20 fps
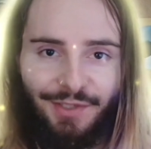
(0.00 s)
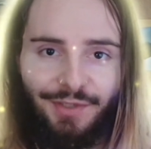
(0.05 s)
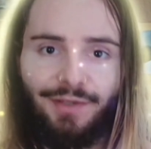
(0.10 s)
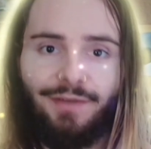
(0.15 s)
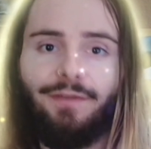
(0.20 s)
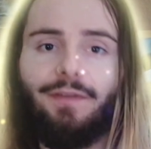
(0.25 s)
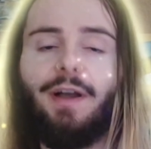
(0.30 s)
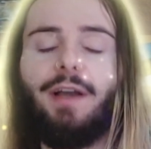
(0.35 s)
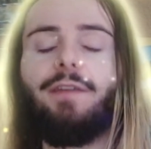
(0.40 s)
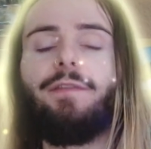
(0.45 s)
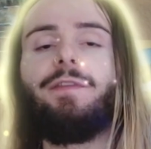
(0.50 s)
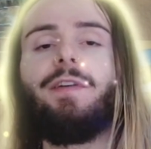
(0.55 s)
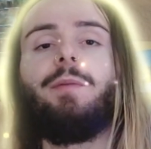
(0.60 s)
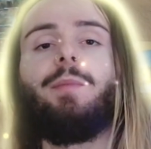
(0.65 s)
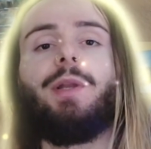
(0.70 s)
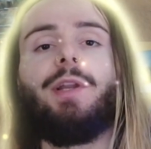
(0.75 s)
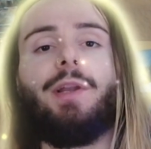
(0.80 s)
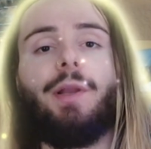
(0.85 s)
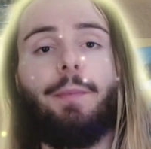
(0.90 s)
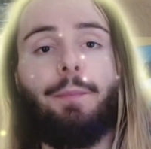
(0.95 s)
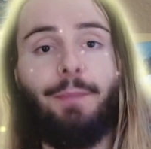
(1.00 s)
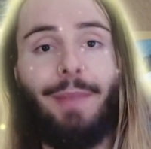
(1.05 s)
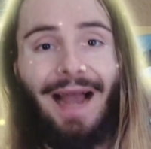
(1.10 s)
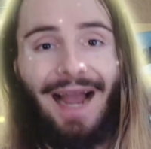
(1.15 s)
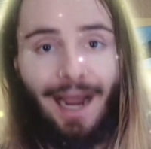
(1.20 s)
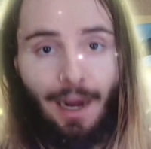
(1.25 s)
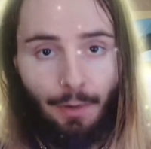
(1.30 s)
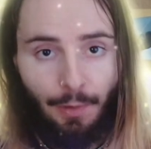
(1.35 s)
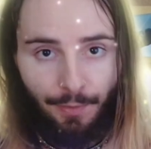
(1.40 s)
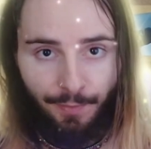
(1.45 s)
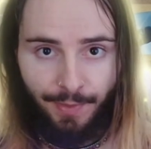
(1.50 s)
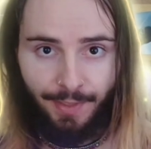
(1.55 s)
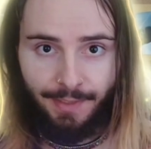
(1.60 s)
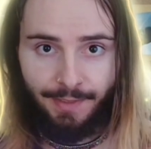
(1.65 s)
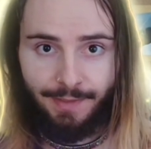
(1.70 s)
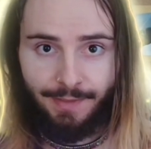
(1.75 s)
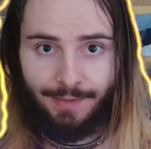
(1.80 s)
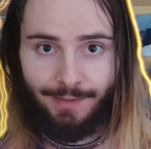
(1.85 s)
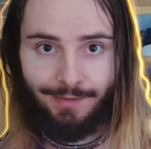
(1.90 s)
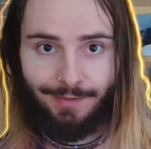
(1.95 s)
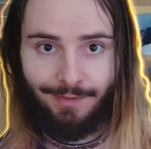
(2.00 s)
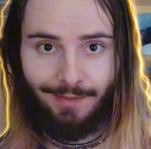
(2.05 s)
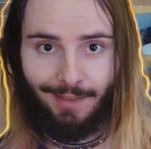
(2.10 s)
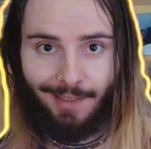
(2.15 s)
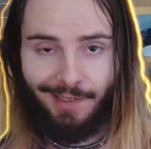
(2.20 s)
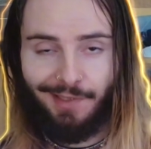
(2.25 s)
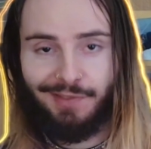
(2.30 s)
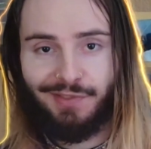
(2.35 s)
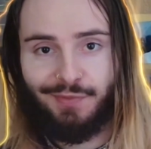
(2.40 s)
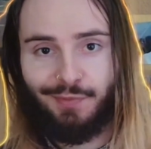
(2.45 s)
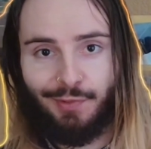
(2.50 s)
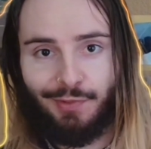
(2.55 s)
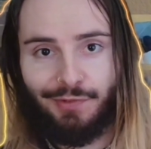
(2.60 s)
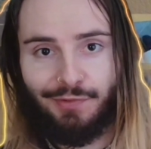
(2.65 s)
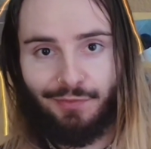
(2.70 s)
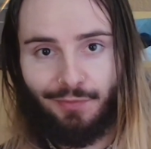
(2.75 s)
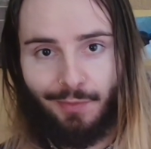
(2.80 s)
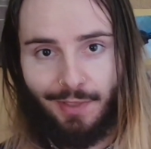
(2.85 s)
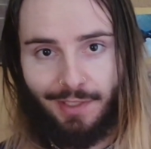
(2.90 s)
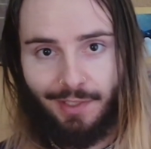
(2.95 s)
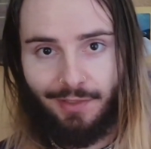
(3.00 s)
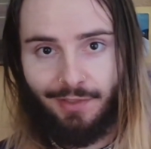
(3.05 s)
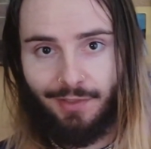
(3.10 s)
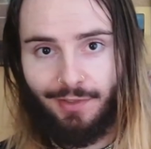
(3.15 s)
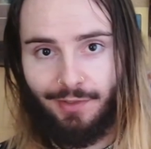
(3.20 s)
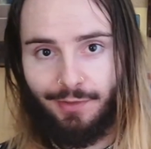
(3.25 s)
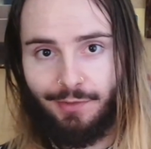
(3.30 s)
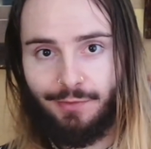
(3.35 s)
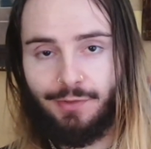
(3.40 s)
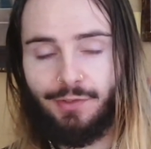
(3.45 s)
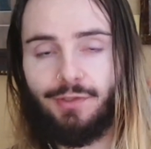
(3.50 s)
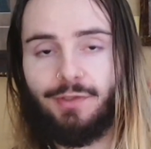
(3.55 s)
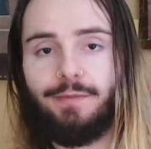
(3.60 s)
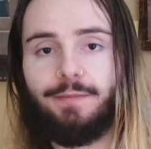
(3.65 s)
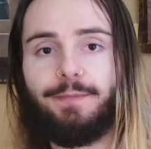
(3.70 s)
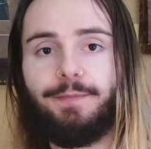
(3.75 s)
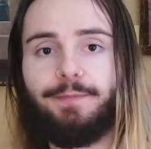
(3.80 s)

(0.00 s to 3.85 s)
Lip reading: your divine feminine empowerment and spiritual awakening coach